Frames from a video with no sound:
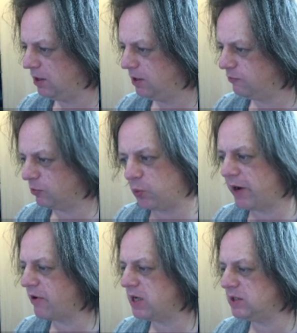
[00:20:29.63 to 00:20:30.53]
From
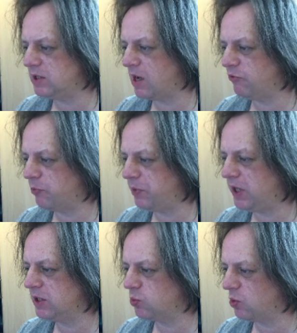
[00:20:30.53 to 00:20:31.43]
where I stand,
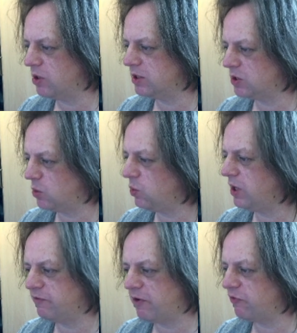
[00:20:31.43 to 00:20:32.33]
Rapidus works
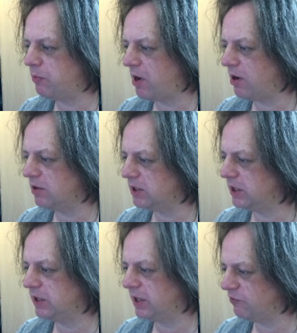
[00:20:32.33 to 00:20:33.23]
only if every part
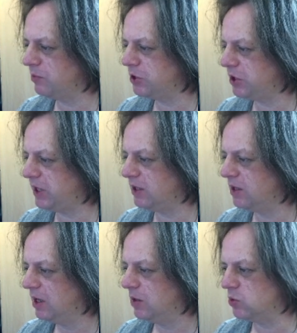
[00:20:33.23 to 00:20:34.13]
in given machine
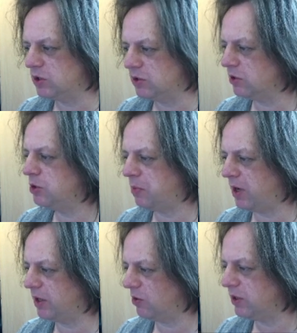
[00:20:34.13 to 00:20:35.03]
was touched
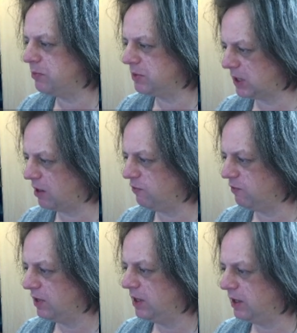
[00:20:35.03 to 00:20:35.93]
by God
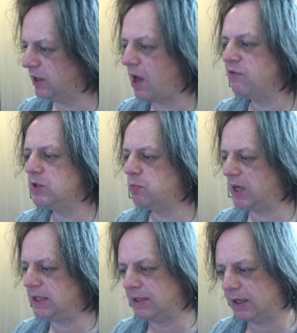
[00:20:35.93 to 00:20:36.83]
himself and have his
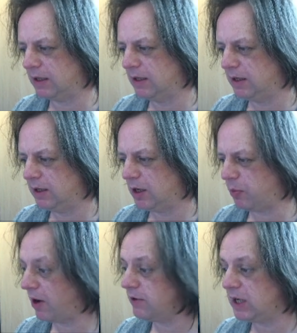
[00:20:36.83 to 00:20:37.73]
blessing.
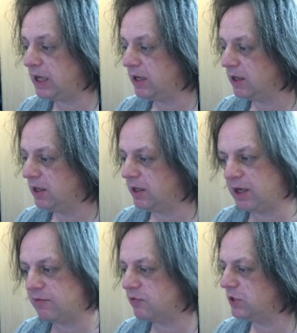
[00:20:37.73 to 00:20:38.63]
Apparently, he
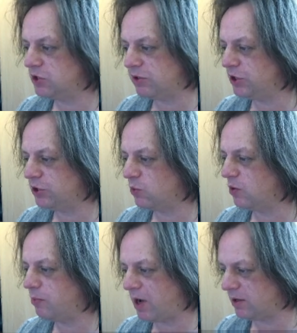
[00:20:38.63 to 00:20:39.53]
hasn't touched
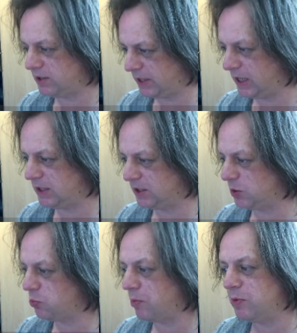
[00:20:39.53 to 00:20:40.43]
all parts there,
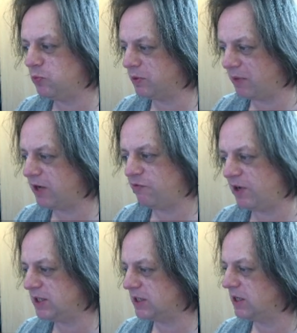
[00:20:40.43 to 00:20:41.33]
since problem would
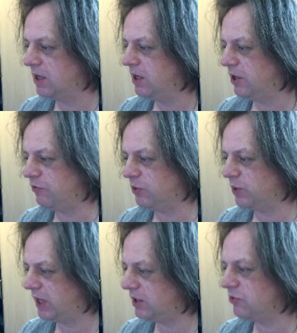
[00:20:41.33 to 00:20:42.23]
manifest if you
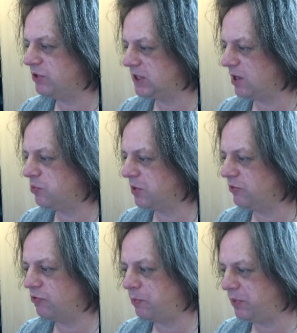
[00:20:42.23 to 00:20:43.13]
would hit the reset
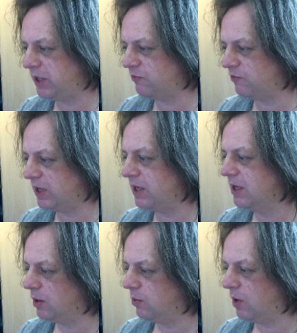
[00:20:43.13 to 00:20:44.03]
button repeatedly
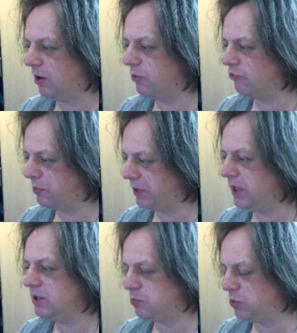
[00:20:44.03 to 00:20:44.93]
while on
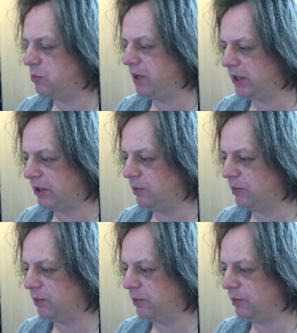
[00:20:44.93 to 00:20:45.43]
Rapidus boot menu.